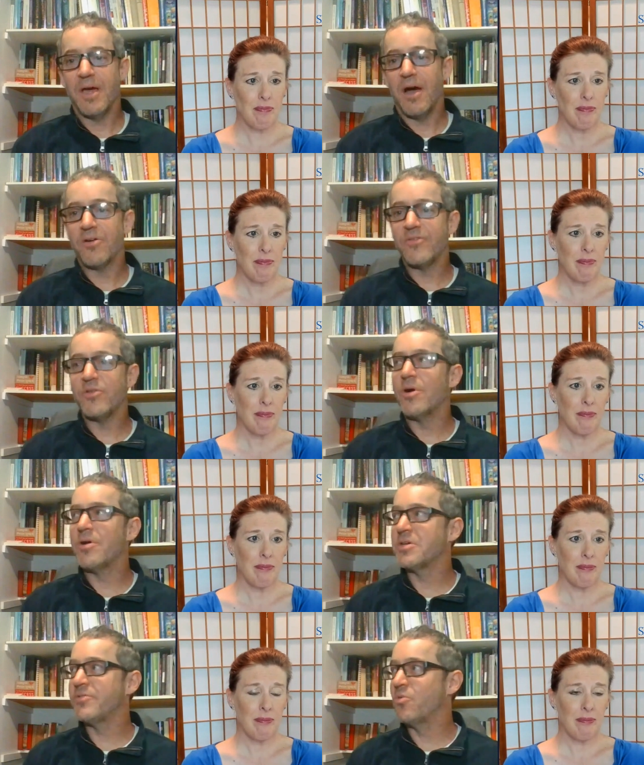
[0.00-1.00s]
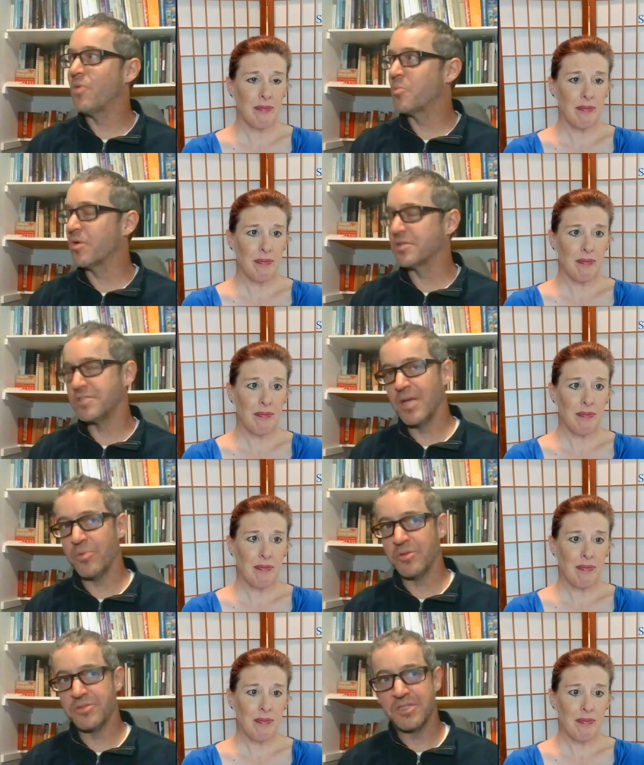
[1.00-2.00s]
Speaker 1: give you one more example.
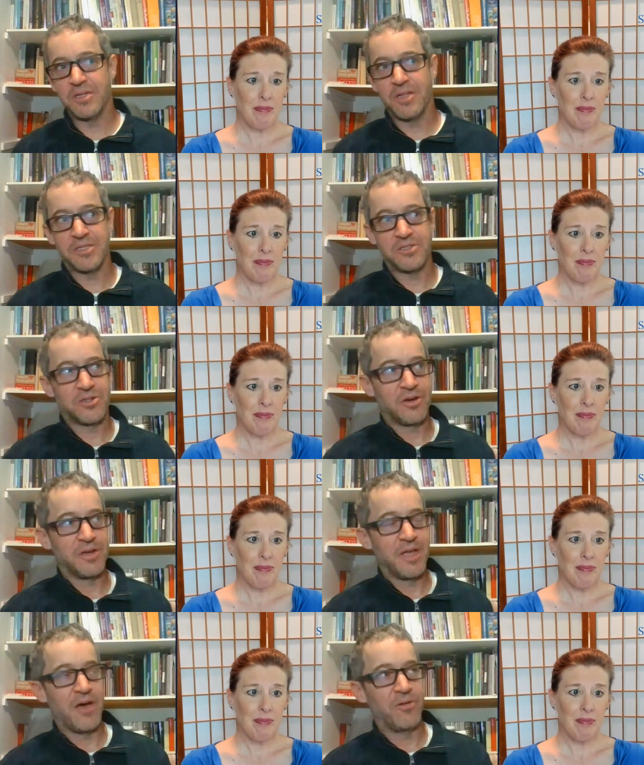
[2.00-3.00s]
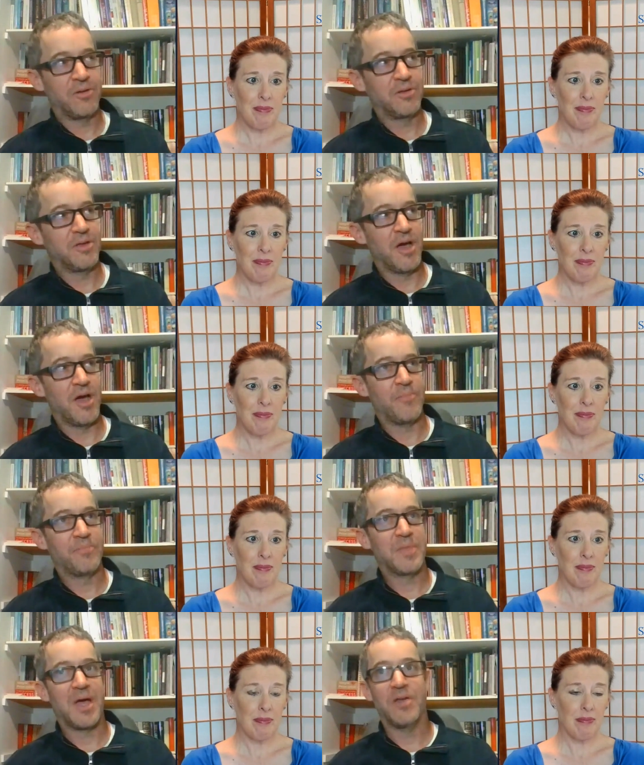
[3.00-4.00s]
It's a deal I just turned down.
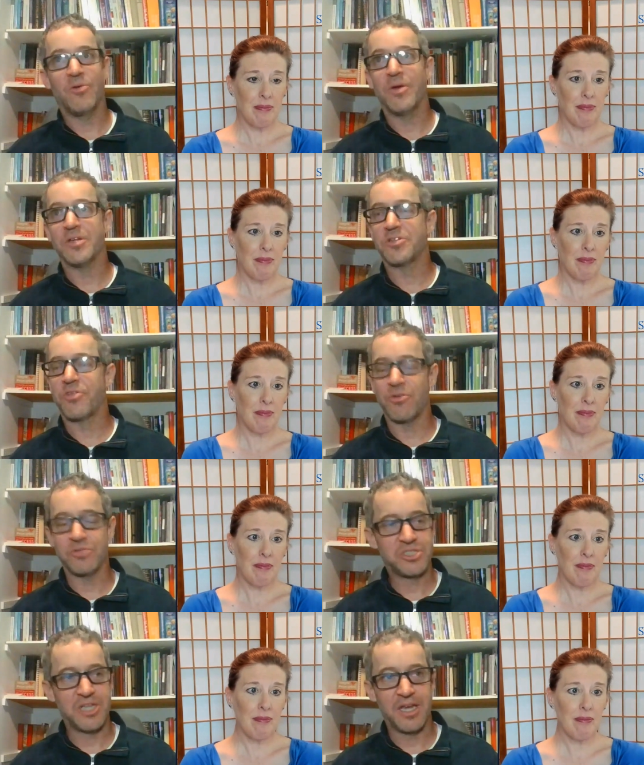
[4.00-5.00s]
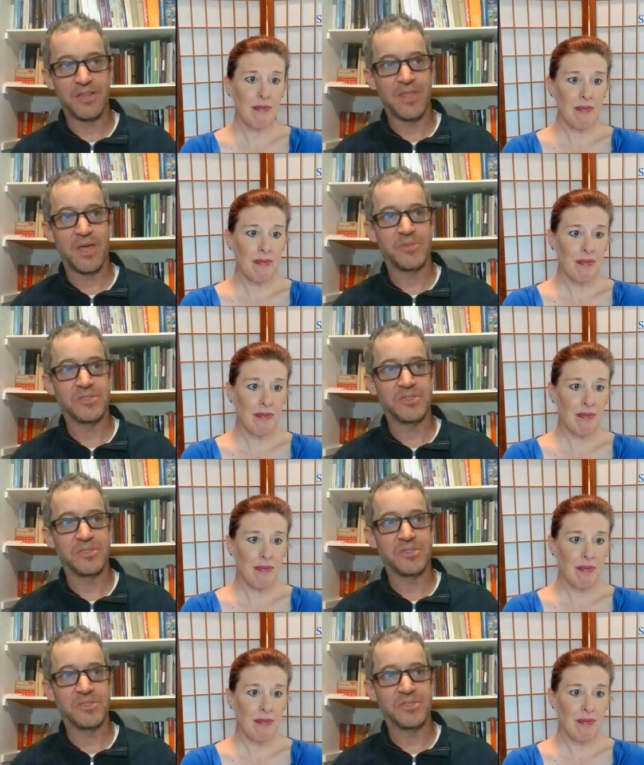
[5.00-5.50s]
I don't want to throw shade at them because